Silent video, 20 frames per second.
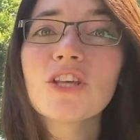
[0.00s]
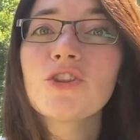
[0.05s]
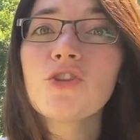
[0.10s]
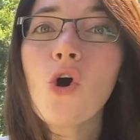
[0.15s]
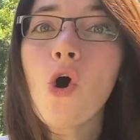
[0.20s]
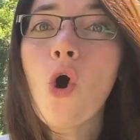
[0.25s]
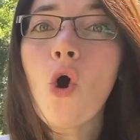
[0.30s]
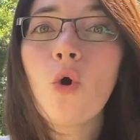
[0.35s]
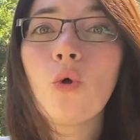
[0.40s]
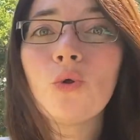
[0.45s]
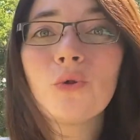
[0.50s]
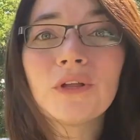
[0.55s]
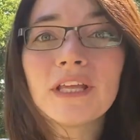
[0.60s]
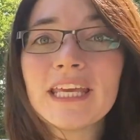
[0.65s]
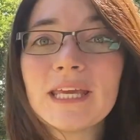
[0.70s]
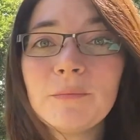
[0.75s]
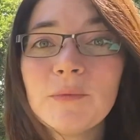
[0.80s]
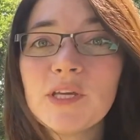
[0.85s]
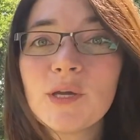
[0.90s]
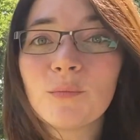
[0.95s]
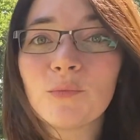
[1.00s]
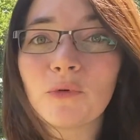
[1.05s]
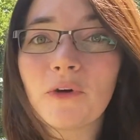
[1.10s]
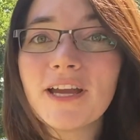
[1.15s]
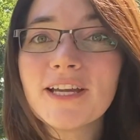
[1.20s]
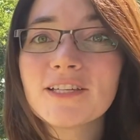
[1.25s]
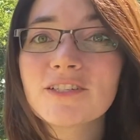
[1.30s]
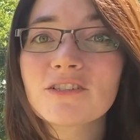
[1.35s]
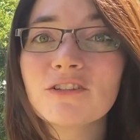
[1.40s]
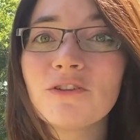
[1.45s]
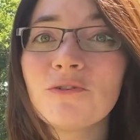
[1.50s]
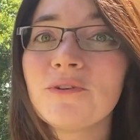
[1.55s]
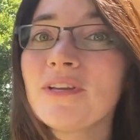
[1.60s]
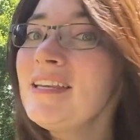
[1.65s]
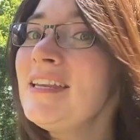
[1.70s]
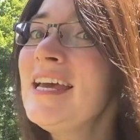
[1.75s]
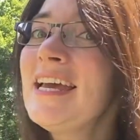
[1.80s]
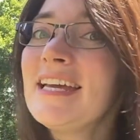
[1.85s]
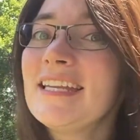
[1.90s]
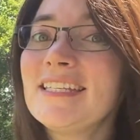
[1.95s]
the whole "Gimme a Break"
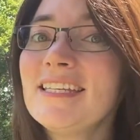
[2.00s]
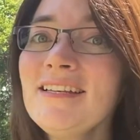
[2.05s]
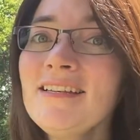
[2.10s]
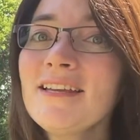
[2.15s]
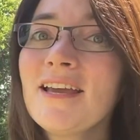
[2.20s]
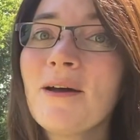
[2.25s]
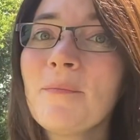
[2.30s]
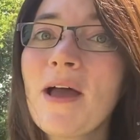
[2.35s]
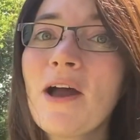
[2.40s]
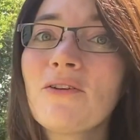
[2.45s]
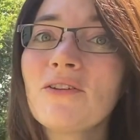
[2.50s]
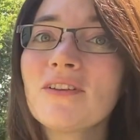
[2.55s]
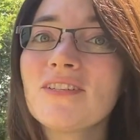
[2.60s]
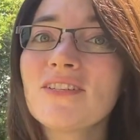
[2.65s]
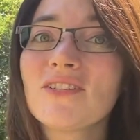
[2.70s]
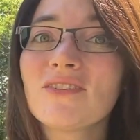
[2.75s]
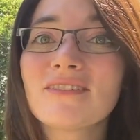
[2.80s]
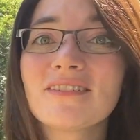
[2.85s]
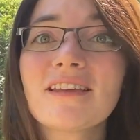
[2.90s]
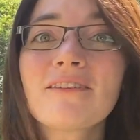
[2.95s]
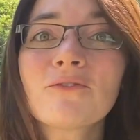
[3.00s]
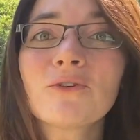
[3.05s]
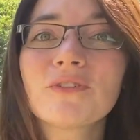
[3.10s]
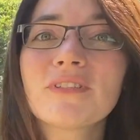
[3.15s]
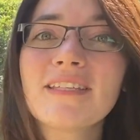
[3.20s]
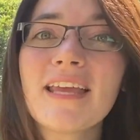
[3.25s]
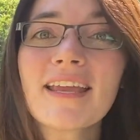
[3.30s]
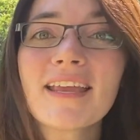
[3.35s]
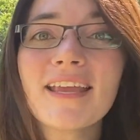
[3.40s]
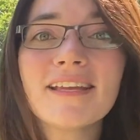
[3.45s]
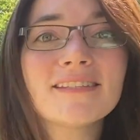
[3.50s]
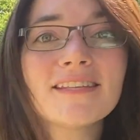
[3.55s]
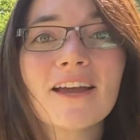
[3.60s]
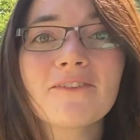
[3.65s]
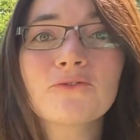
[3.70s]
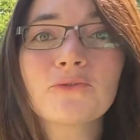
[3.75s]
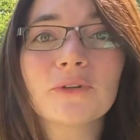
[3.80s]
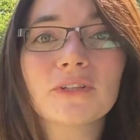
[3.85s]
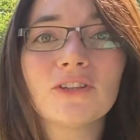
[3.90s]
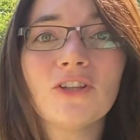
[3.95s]
slogan didn't come out until several decades
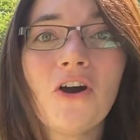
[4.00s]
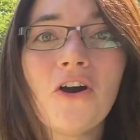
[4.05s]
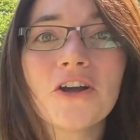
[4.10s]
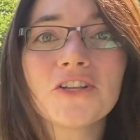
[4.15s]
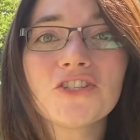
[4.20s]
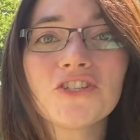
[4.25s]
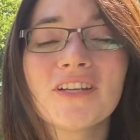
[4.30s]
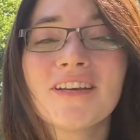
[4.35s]
after it launched.